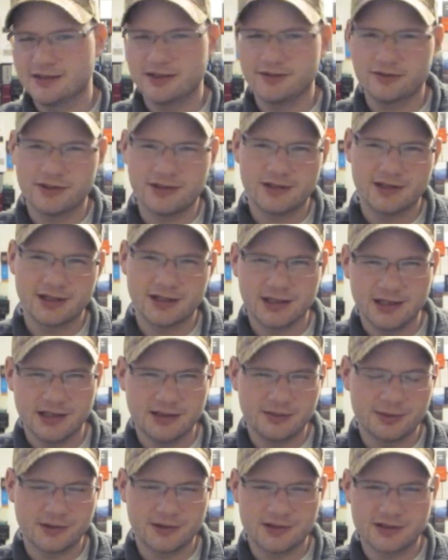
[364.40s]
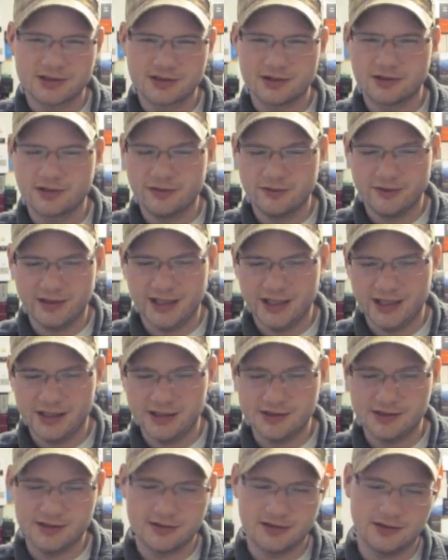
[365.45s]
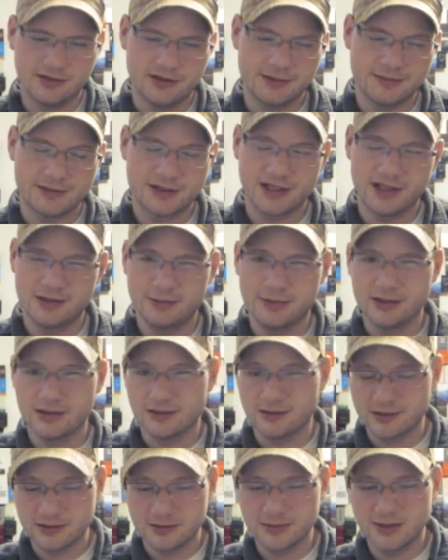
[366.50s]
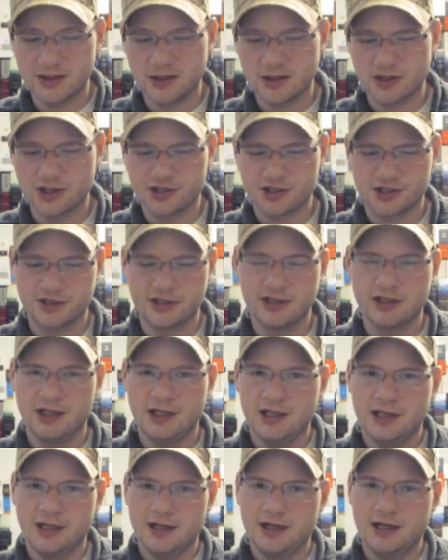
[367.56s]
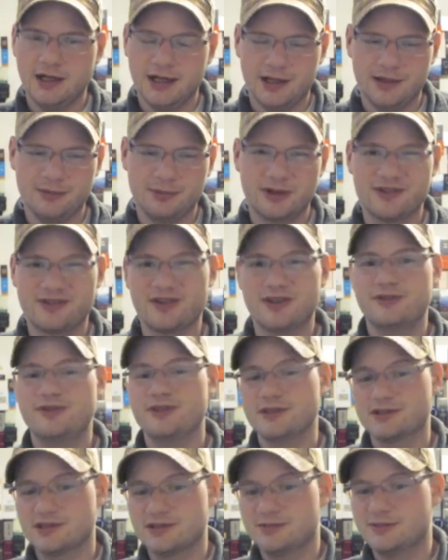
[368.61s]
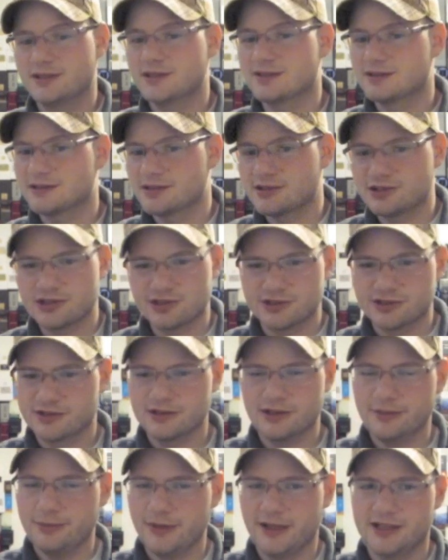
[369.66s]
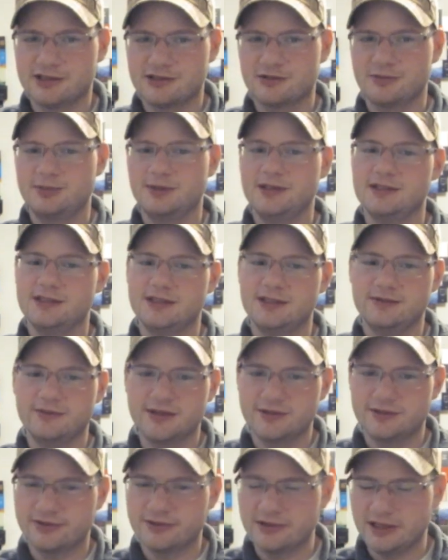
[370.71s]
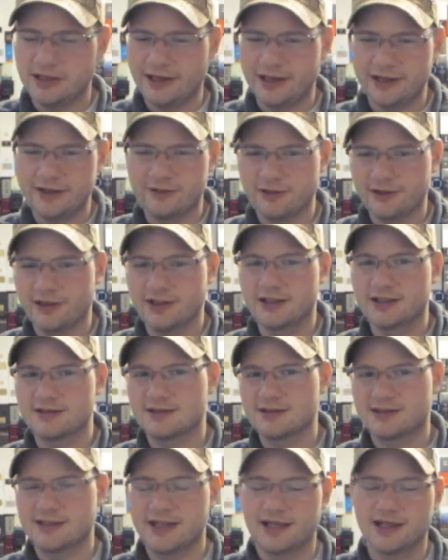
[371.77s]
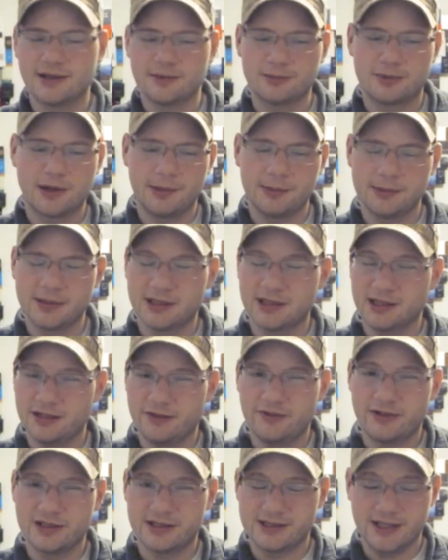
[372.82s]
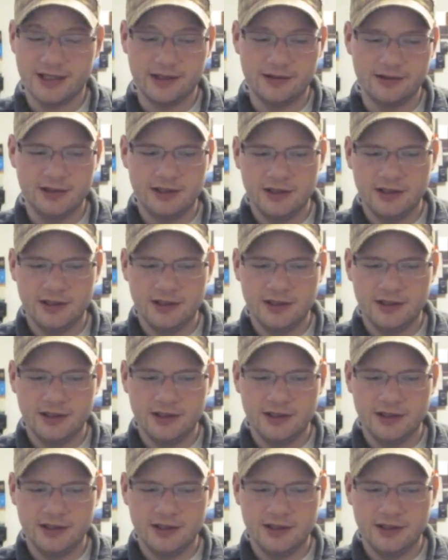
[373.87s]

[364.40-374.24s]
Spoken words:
everything and end up with a score of 9s, so I'm trying to be a little bit harsher. But if I feel something's just a masterpiece, even if not everything is a 10, I'm probably going to give it a 10.